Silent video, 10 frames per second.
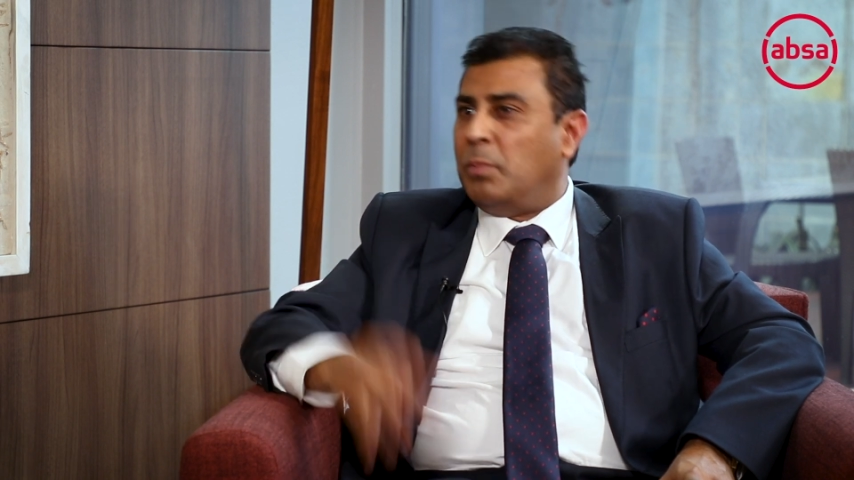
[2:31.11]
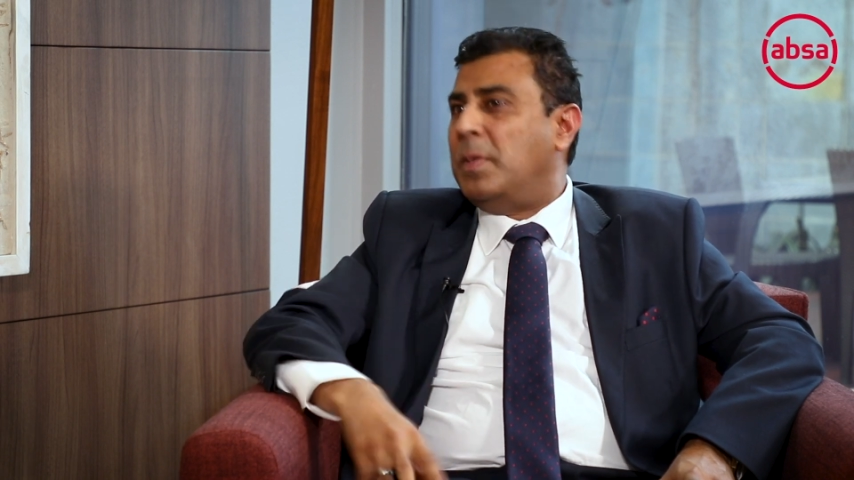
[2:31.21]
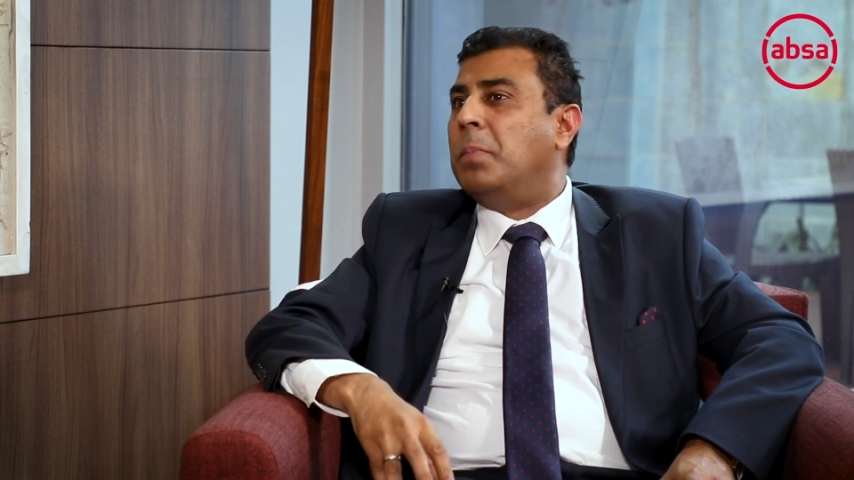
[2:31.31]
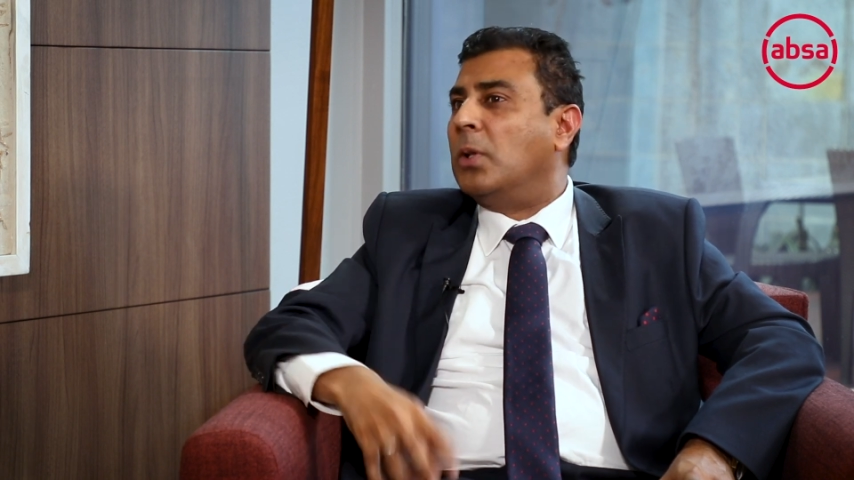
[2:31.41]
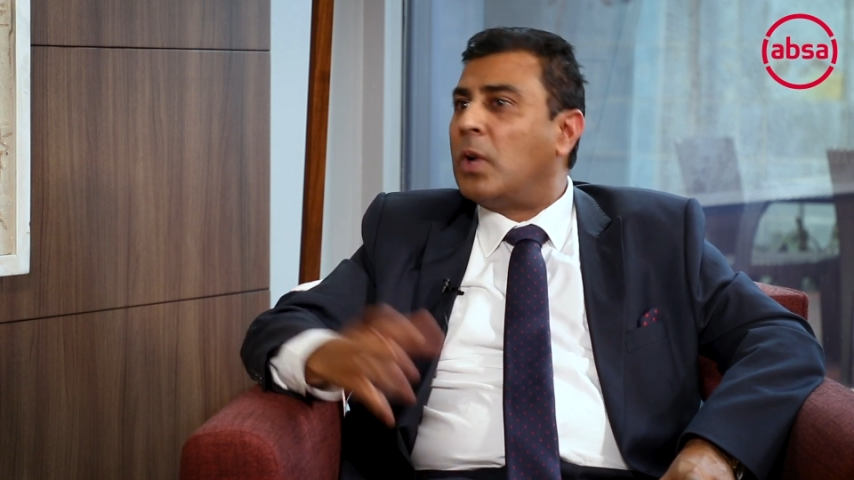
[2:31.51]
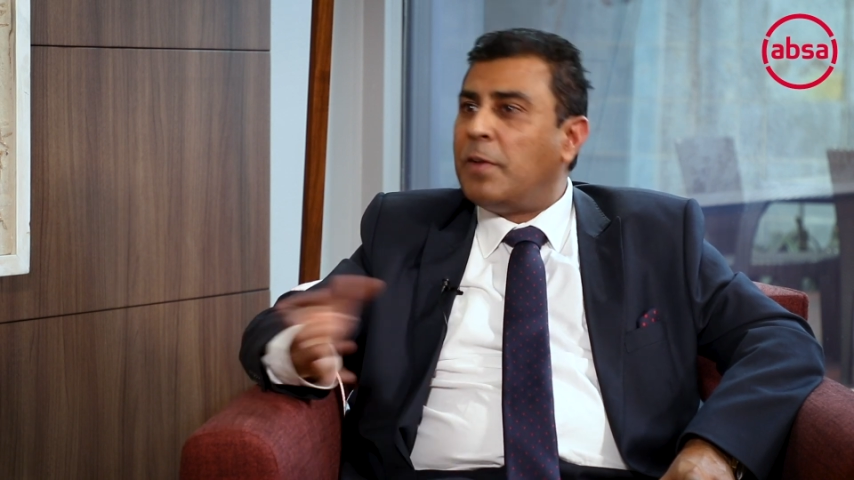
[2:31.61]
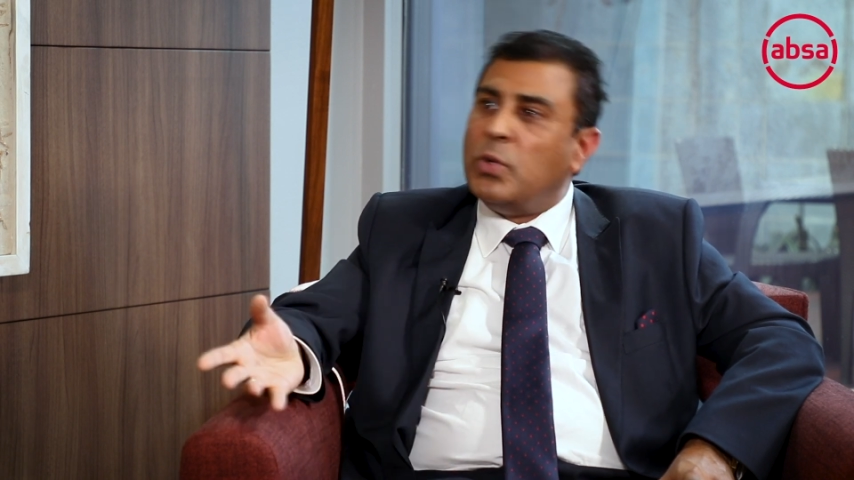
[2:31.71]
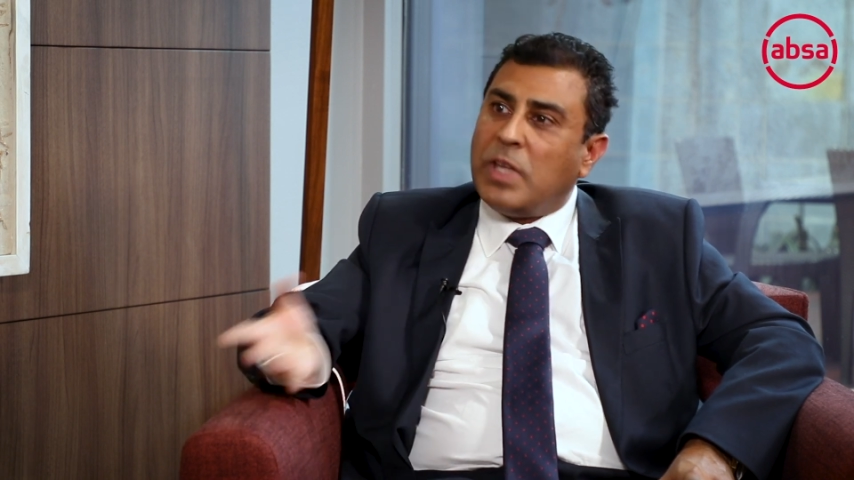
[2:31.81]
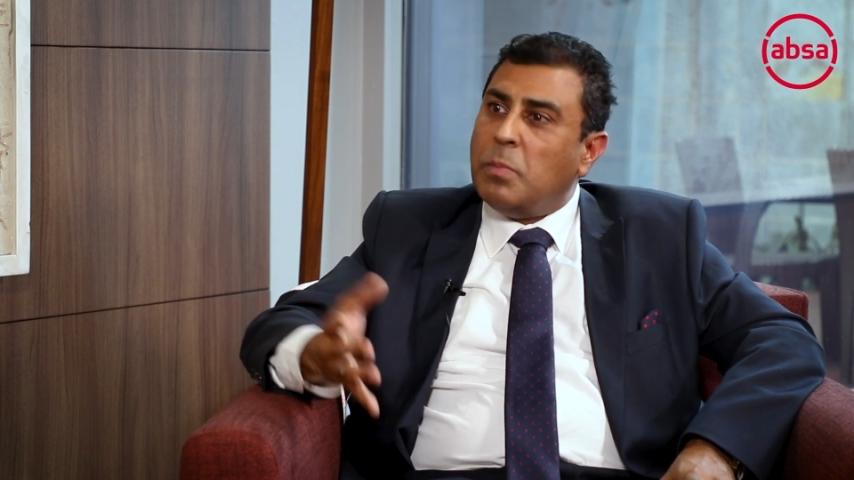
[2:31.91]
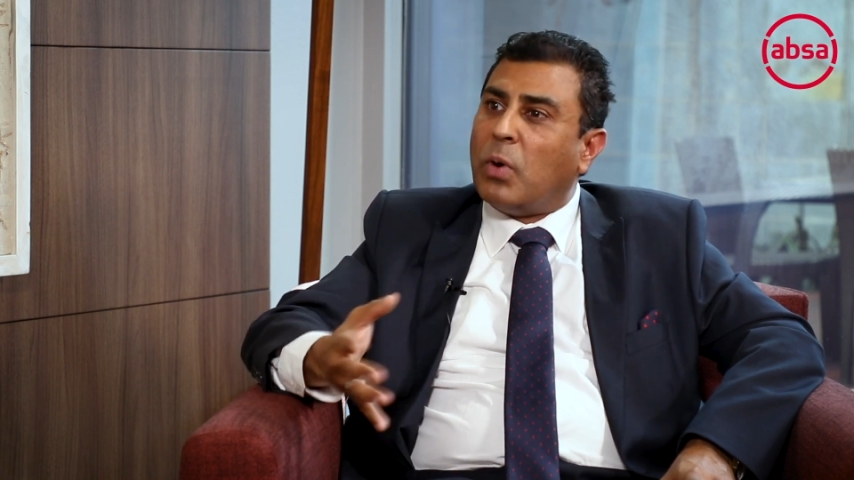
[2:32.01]
People don't have
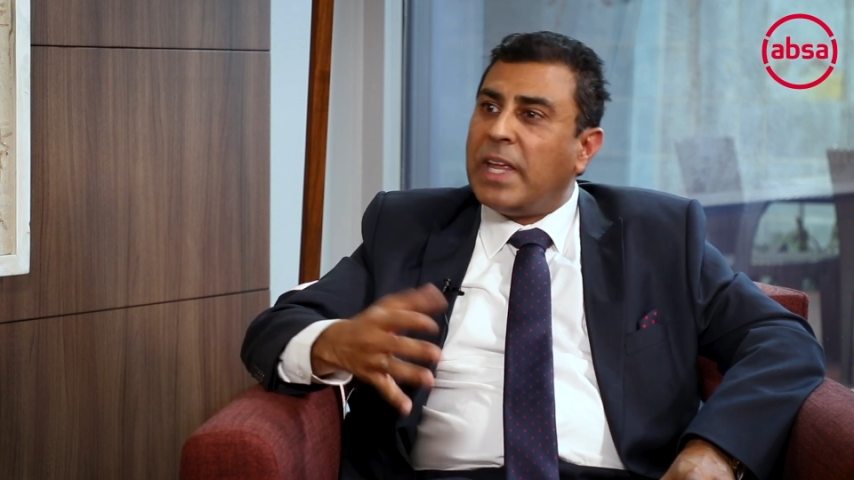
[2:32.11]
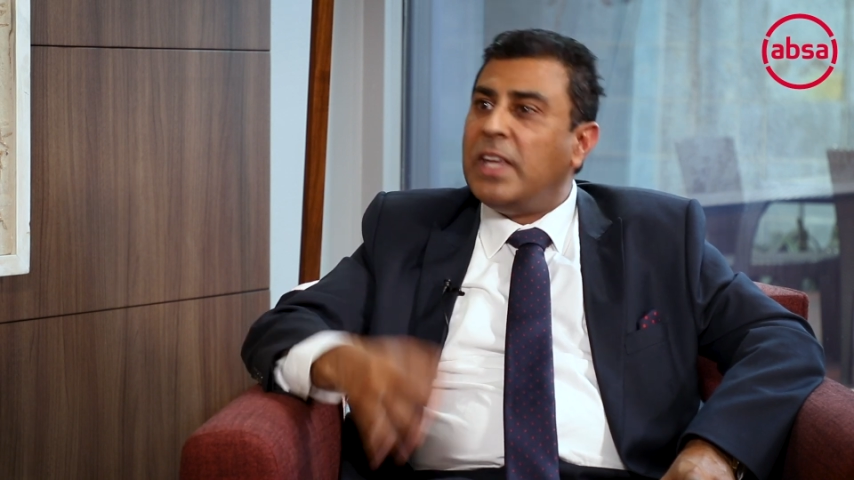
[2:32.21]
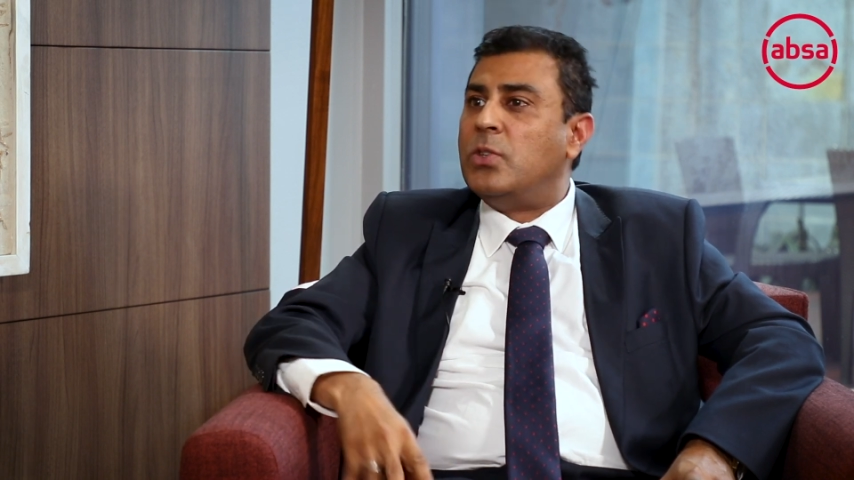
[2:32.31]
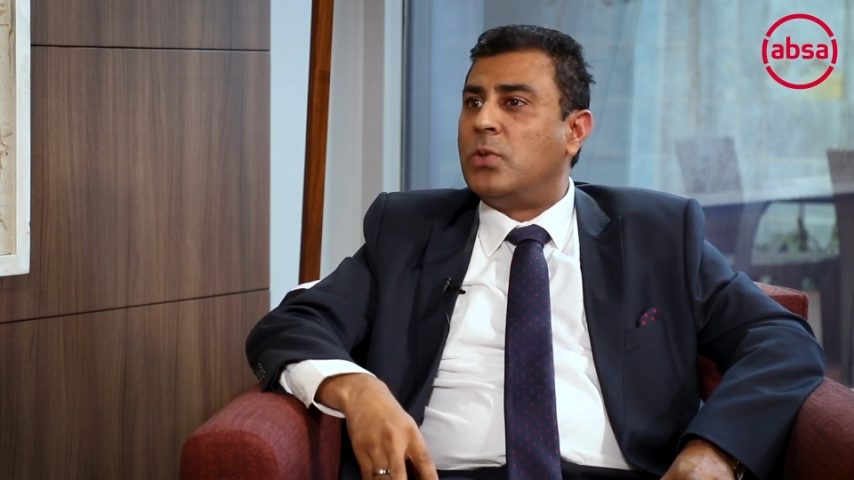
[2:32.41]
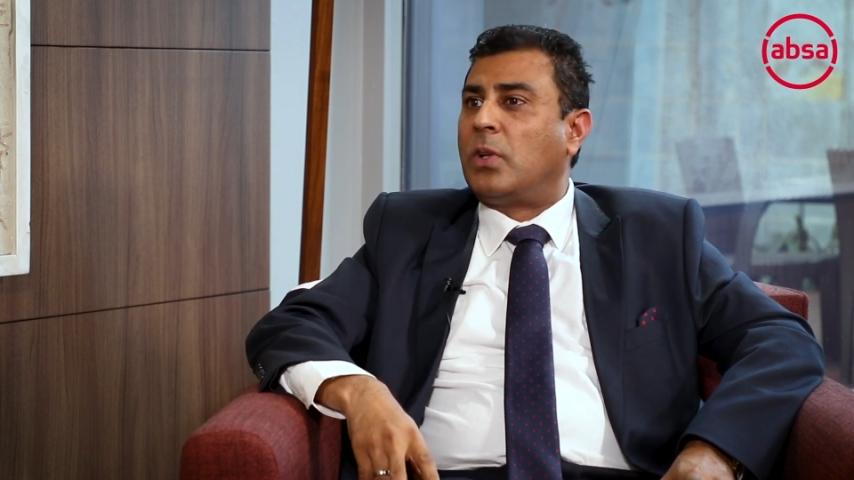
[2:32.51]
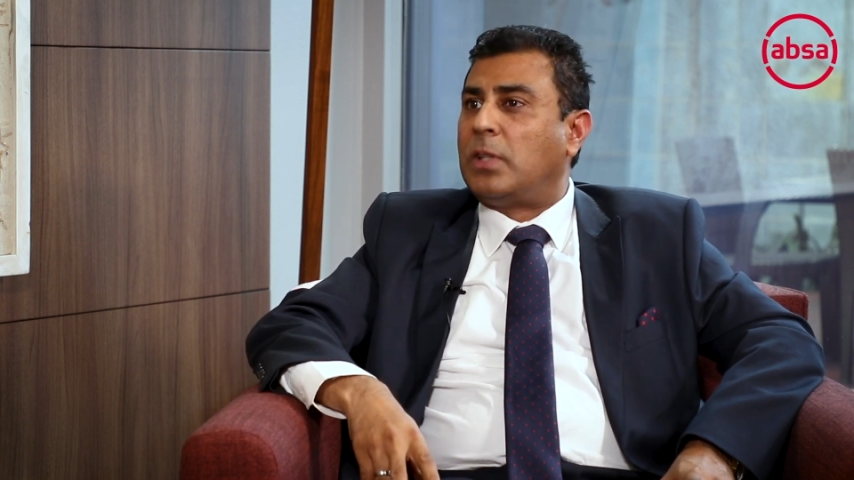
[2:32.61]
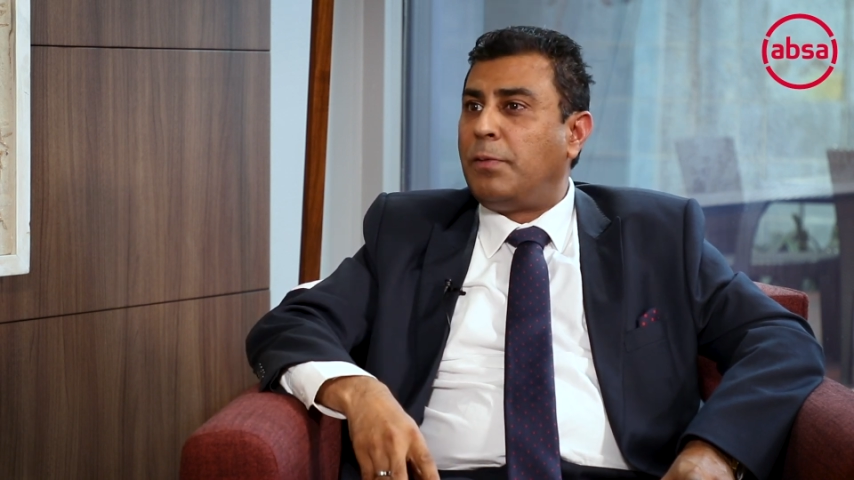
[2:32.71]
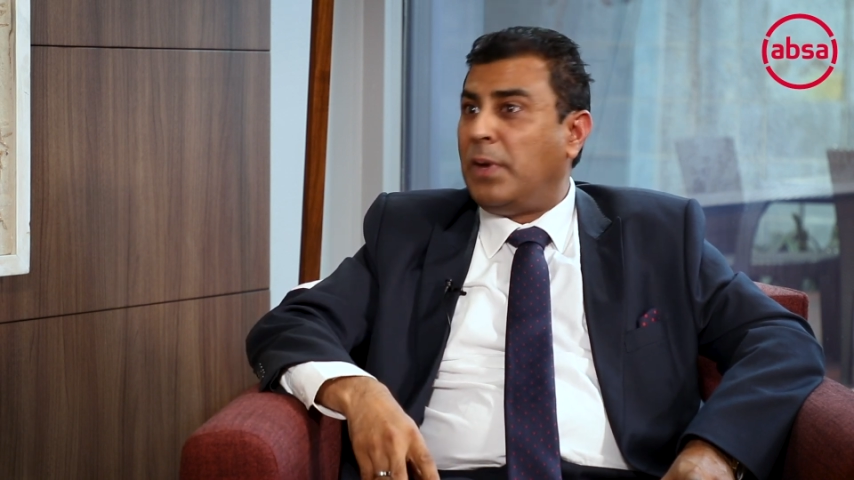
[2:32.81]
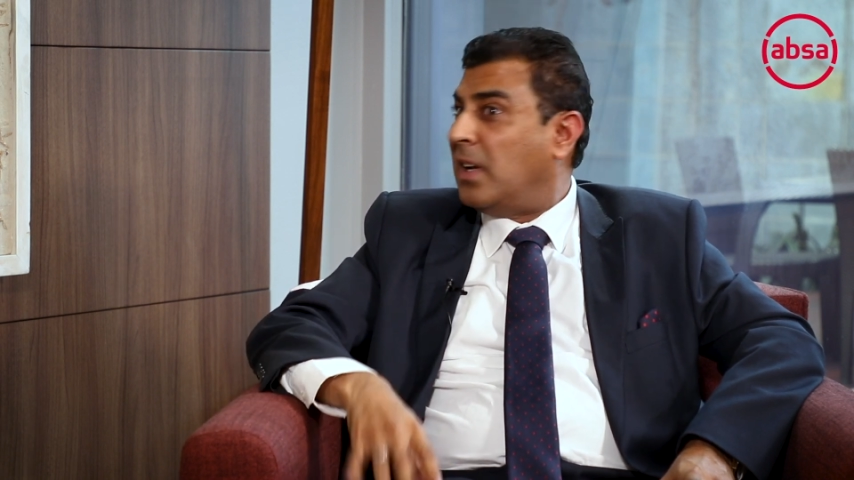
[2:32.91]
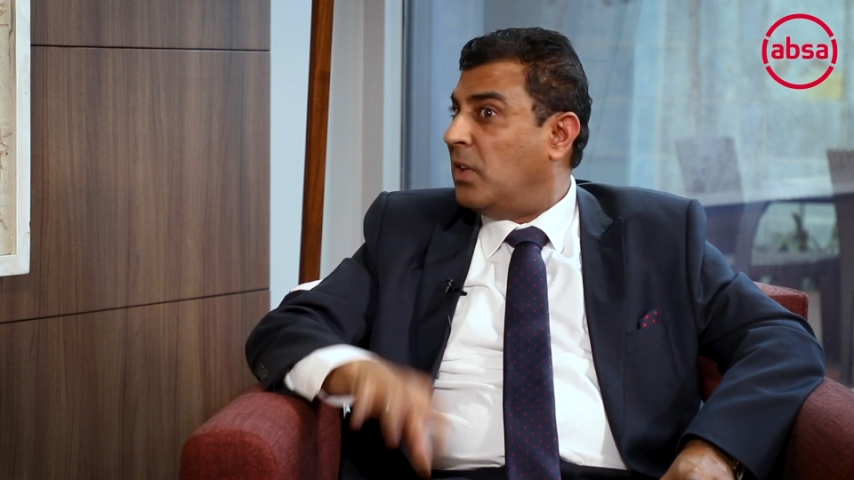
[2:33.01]
to keep running into South Africa.